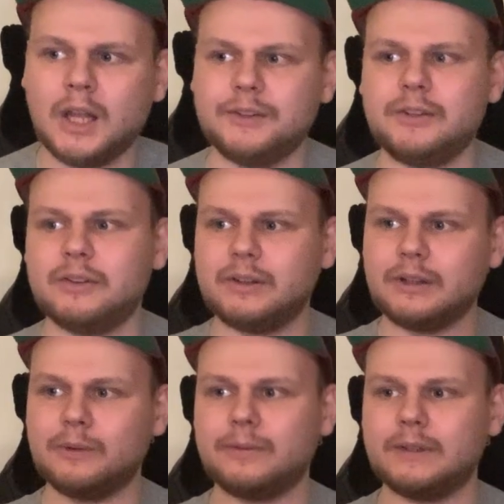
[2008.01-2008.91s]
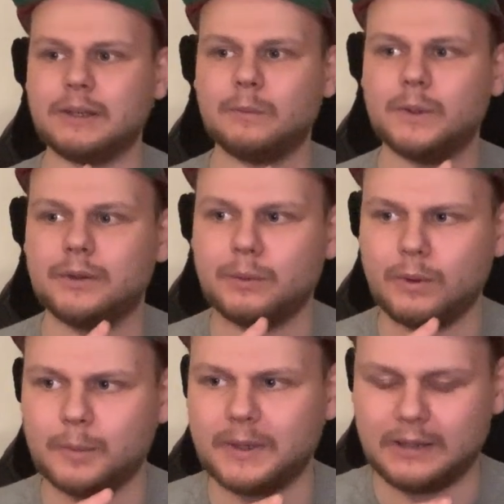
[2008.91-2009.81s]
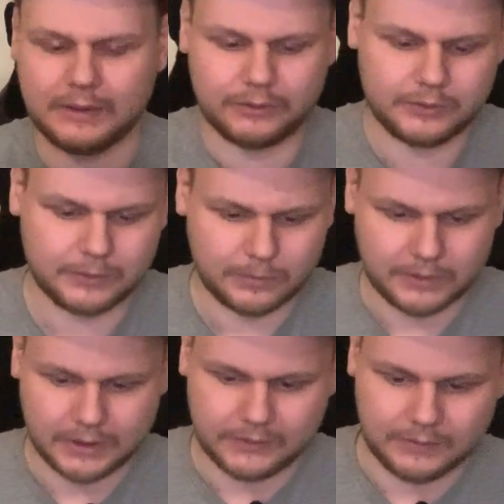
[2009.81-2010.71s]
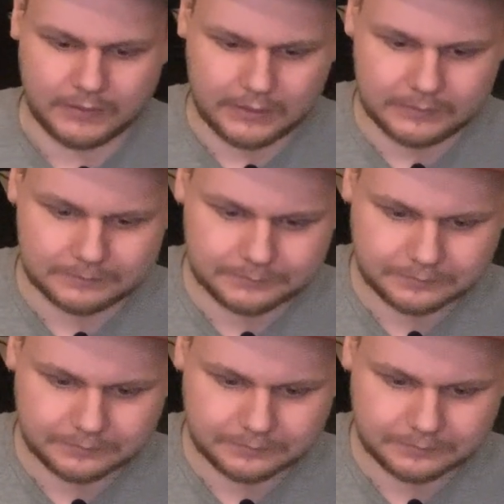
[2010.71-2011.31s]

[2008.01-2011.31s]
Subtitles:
This is another thing I want to talk about. Let's just write it down.